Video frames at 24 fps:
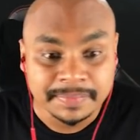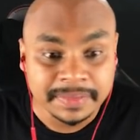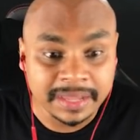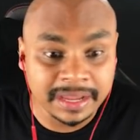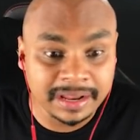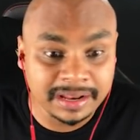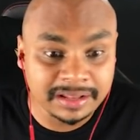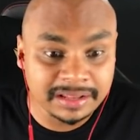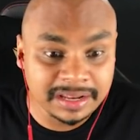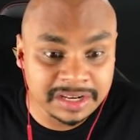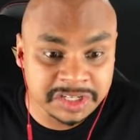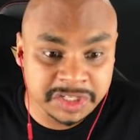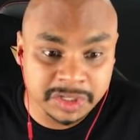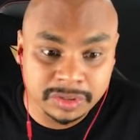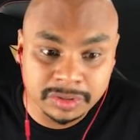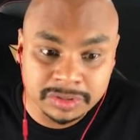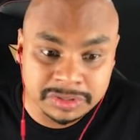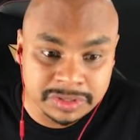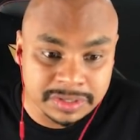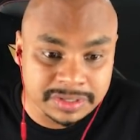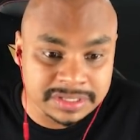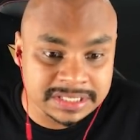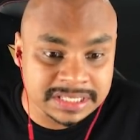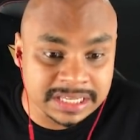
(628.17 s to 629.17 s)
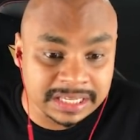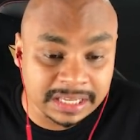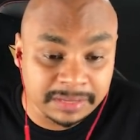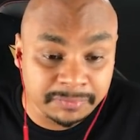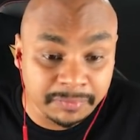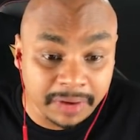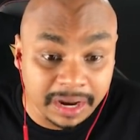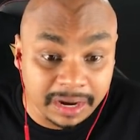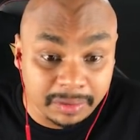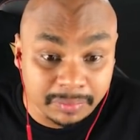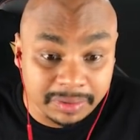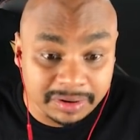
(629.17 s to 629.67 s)
And then she goes on to say, if
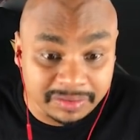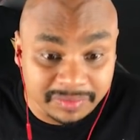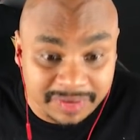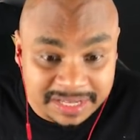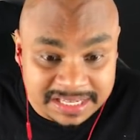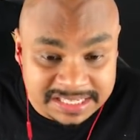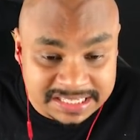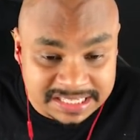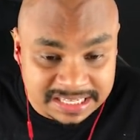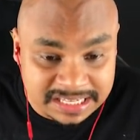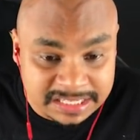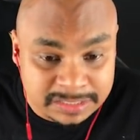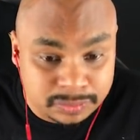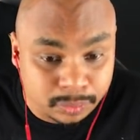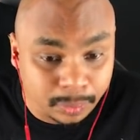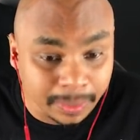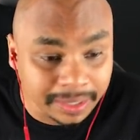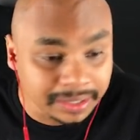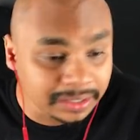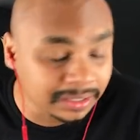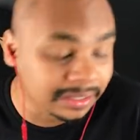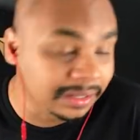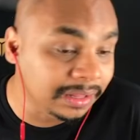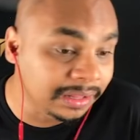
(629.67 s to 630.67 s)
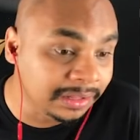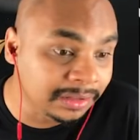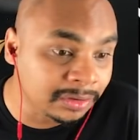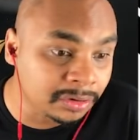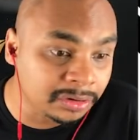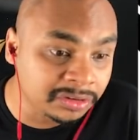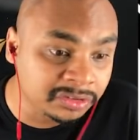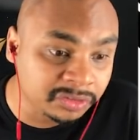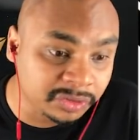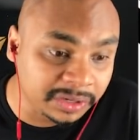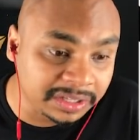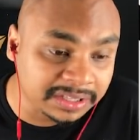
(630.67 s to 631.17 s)
I were racist, why didn't they call
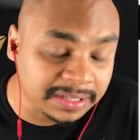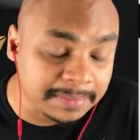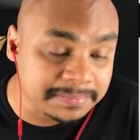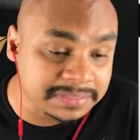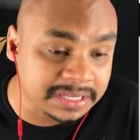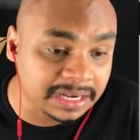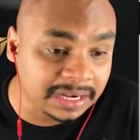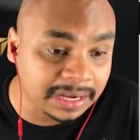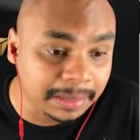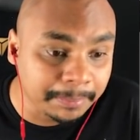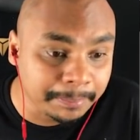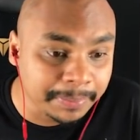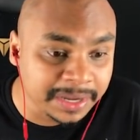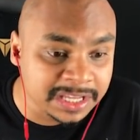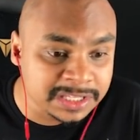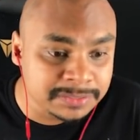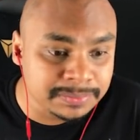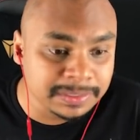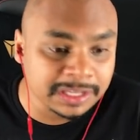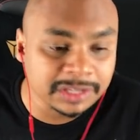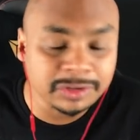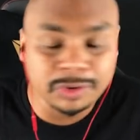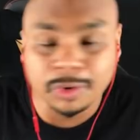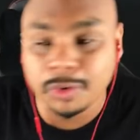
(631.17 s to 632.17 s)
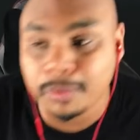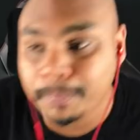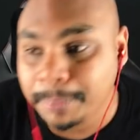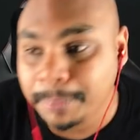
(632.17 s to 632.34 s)
Straight Times and lambast me? Yo,